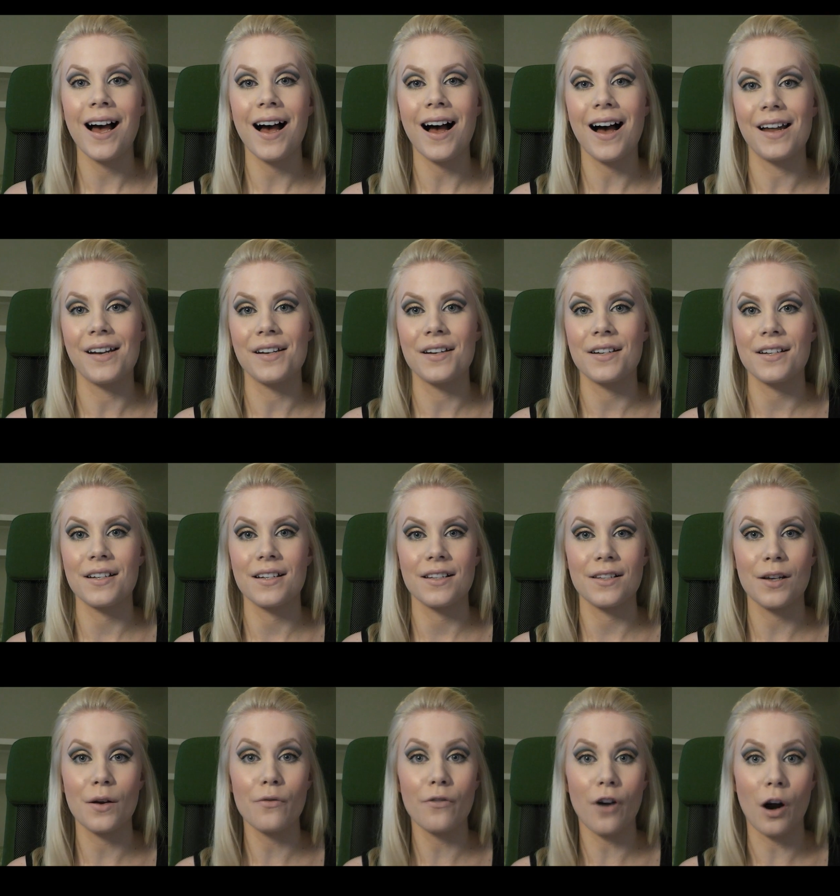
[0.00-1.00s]
And
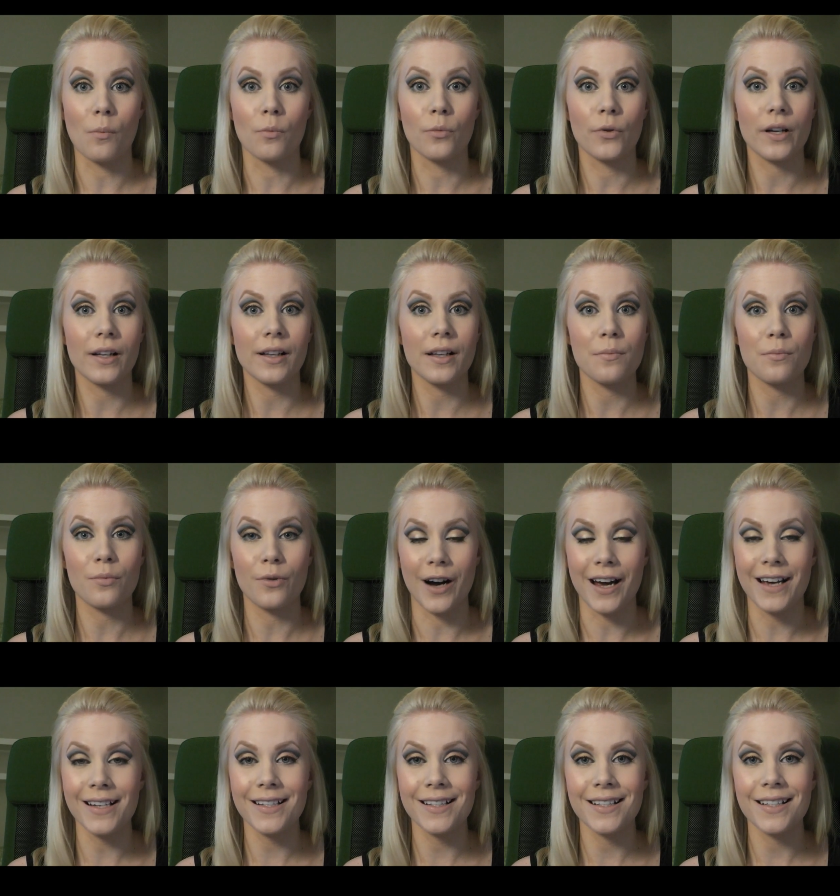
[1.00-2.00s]
so far I'm really
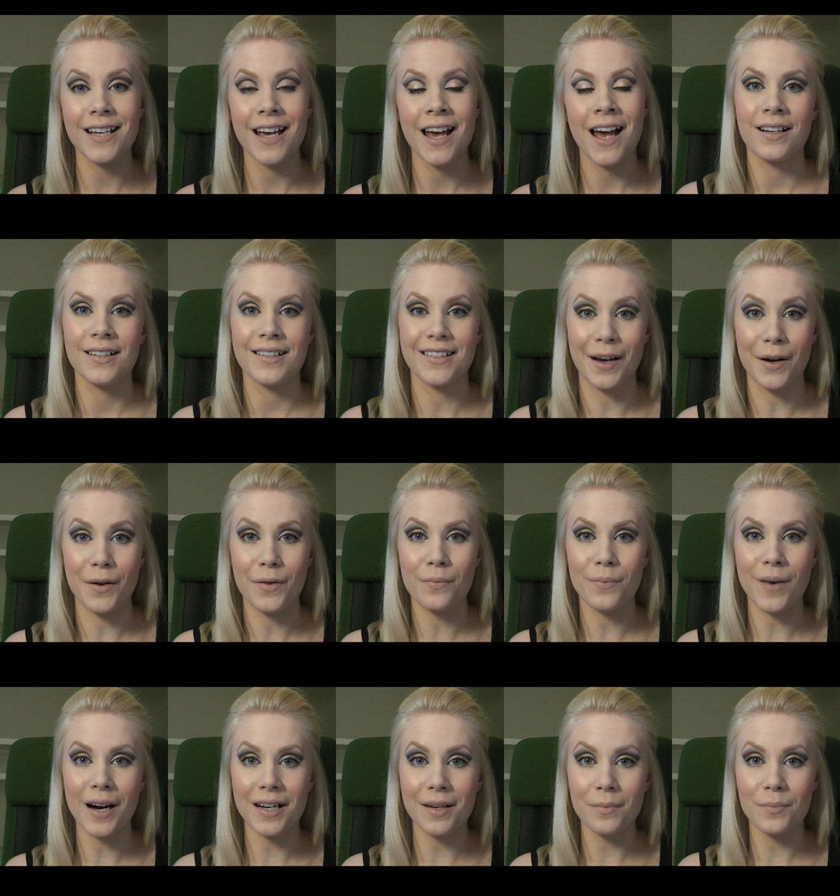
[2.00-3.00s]
impressed. So the
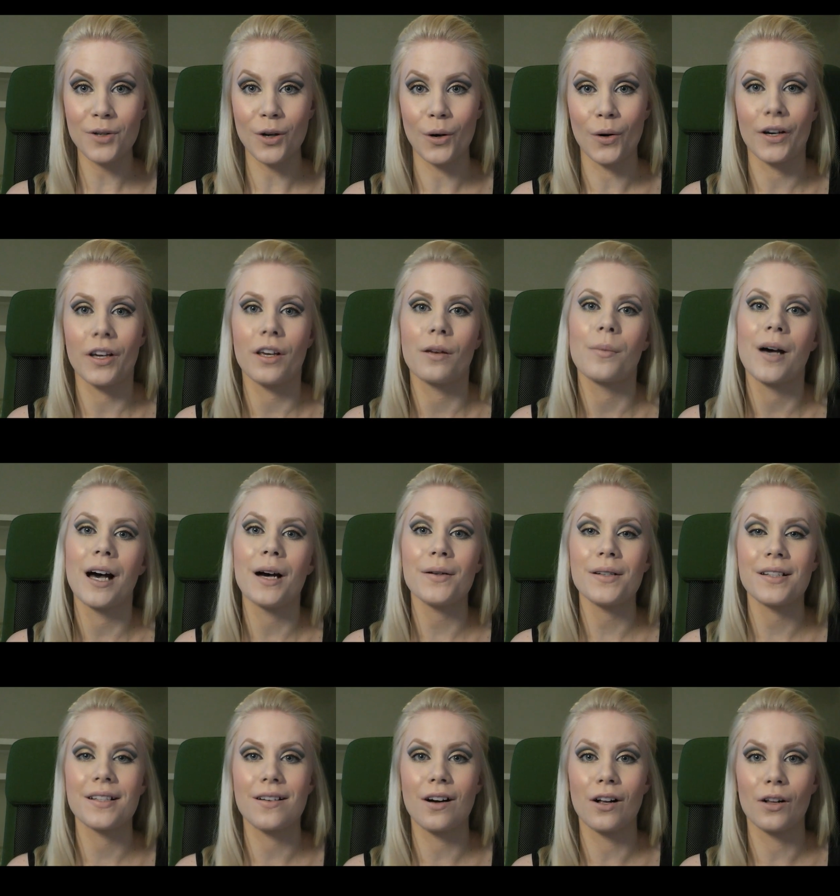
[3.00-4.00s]
brand I'm talking
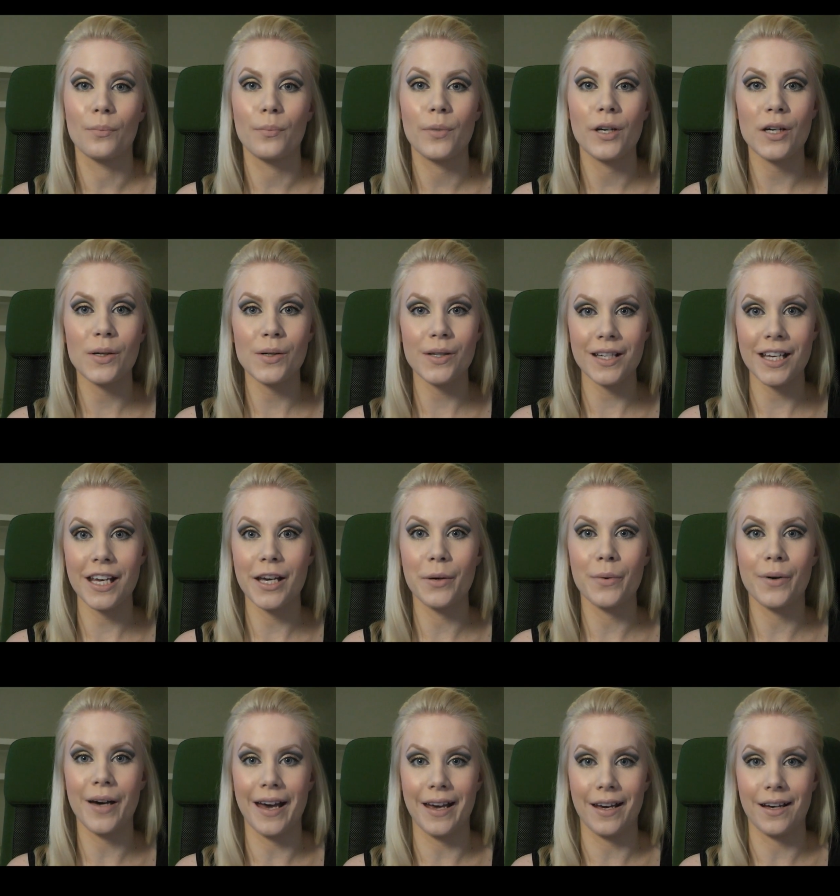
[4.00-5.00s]
about is called Beauty
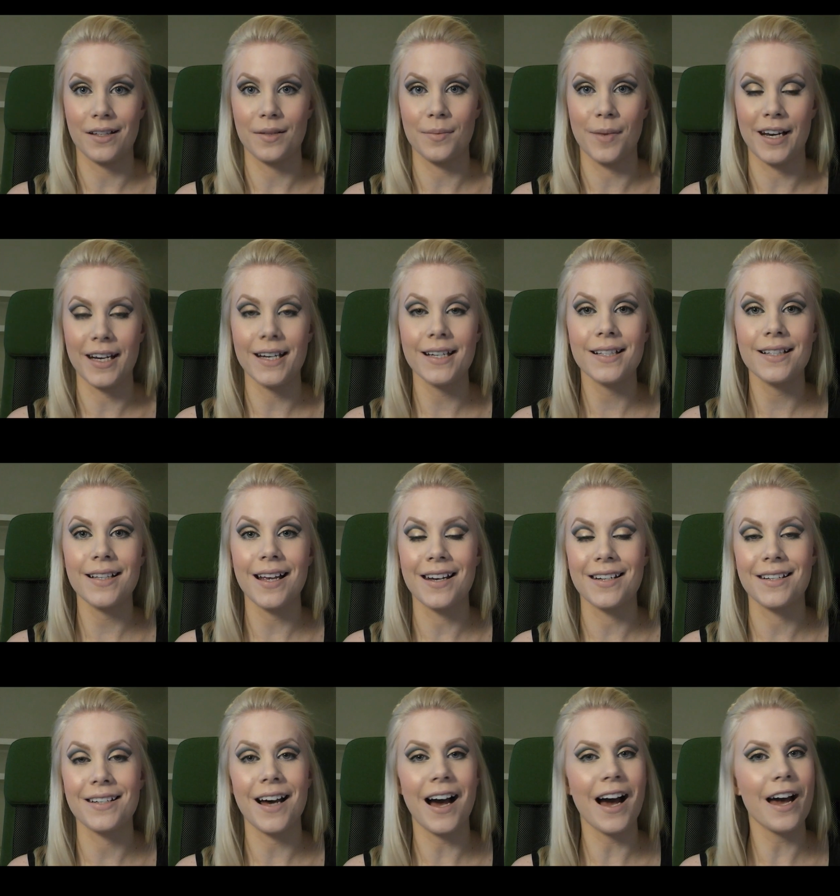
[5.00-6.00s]
UK Cosmetics,
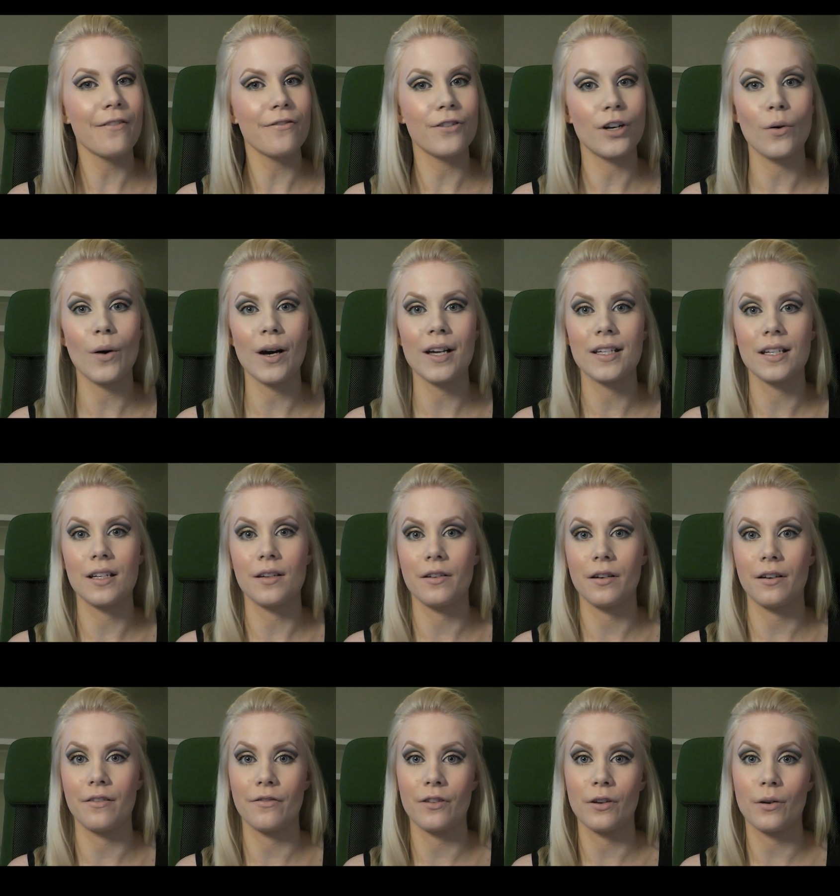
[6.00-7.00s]
and I have no
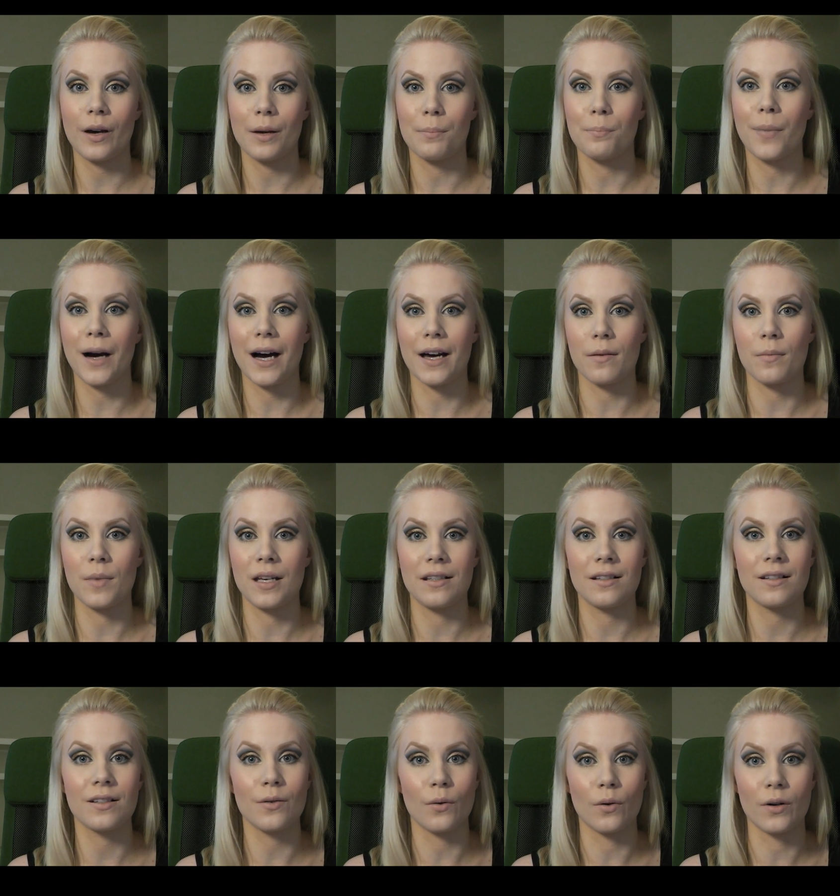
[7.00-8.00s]
idea if you can buy them
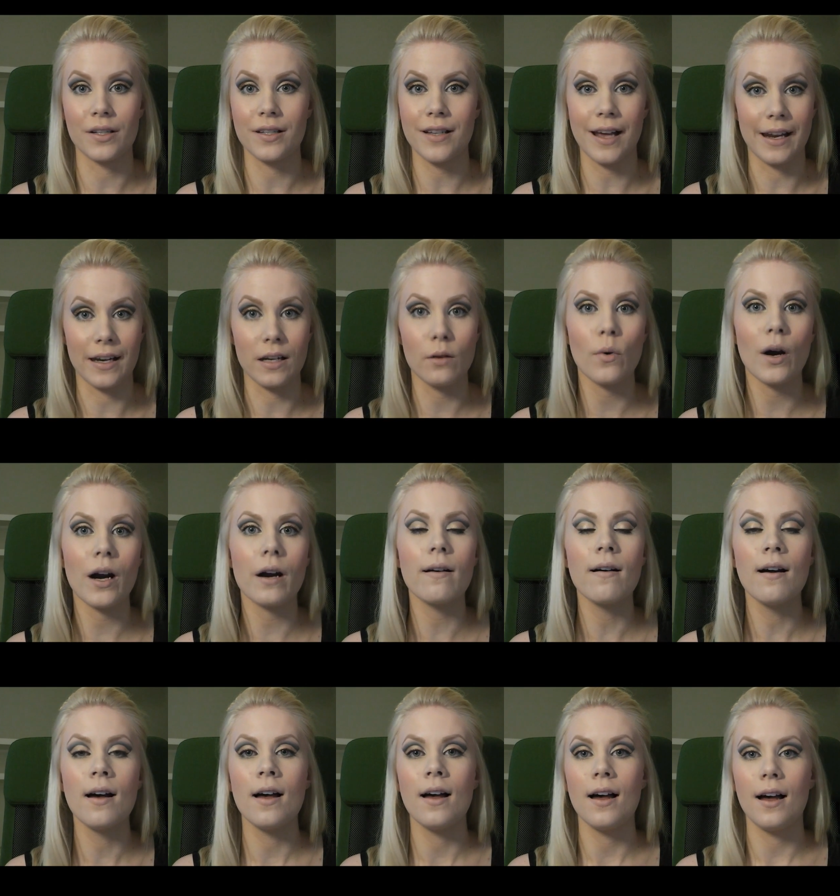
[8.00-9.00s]
in stores
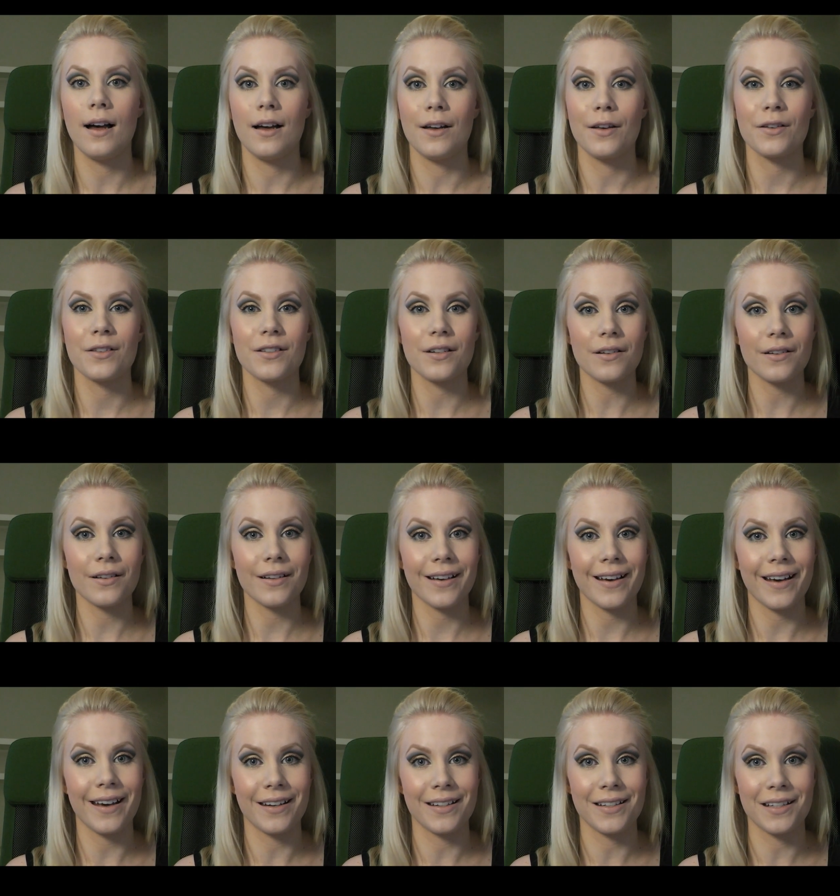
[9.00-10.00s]
anywhere. You certainly
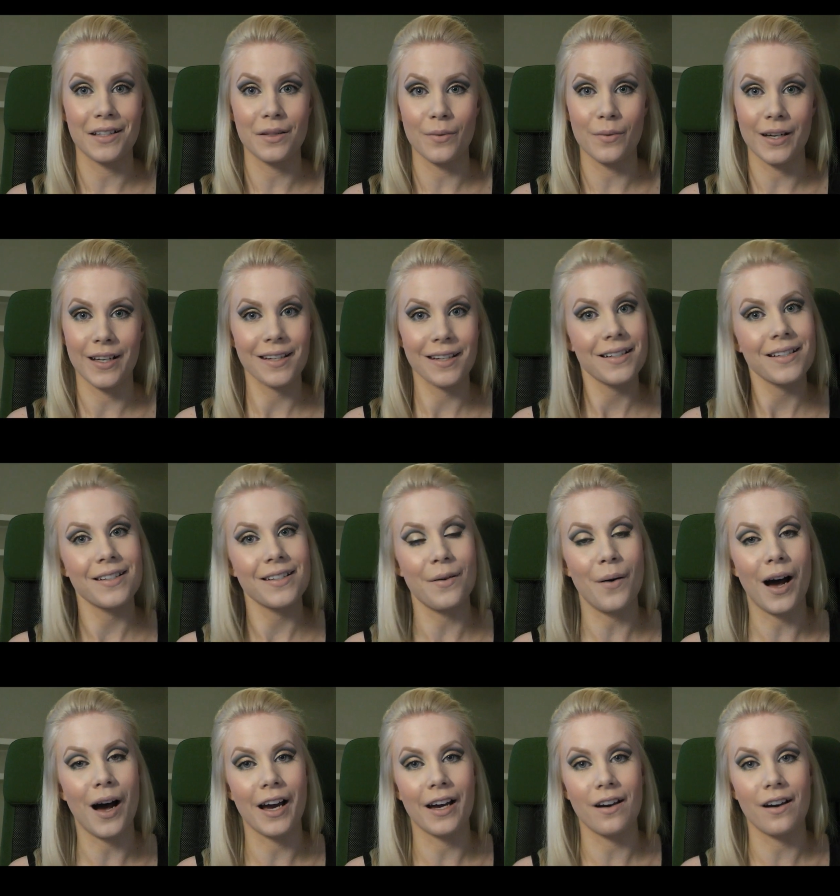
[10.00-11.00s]
can't in Sweden,
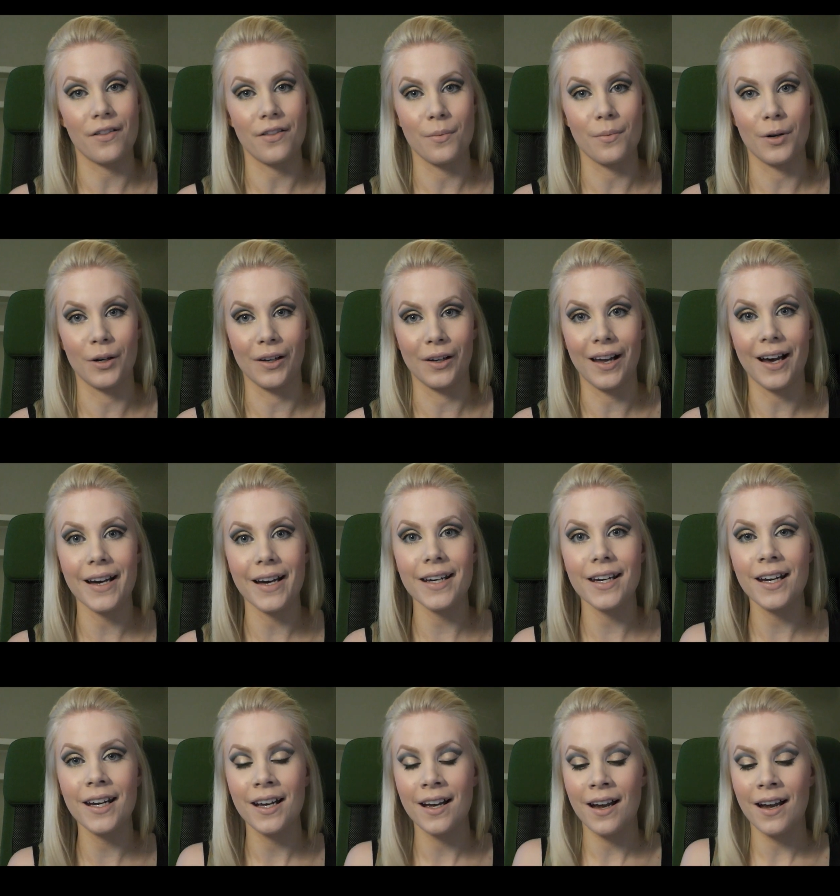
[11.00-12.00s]
so I got them
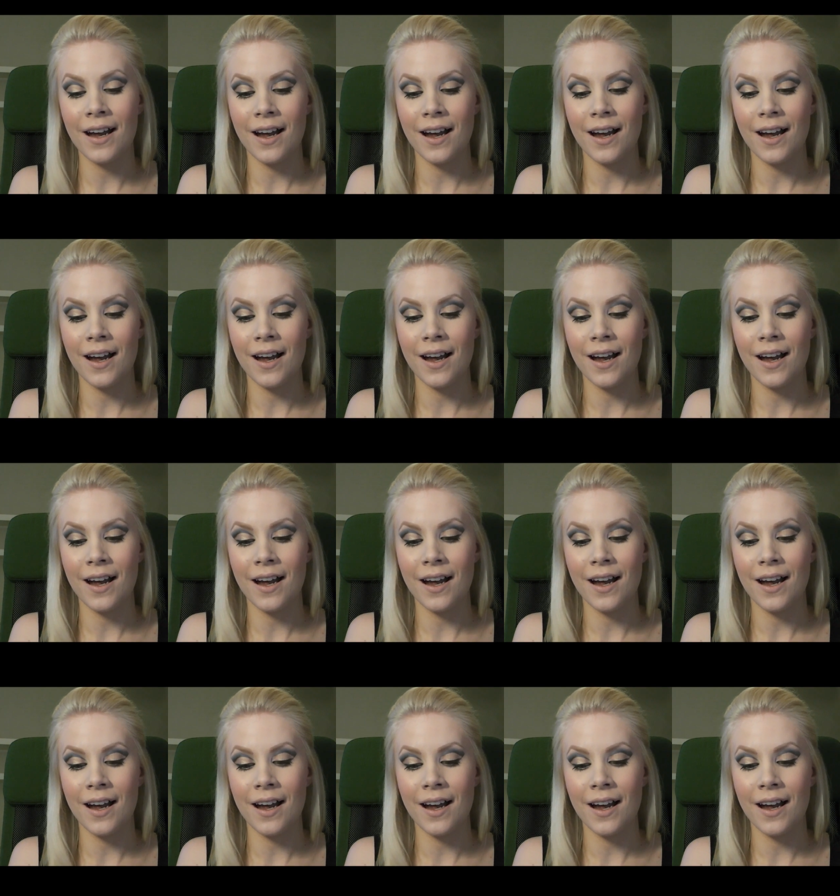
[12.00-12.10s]
online.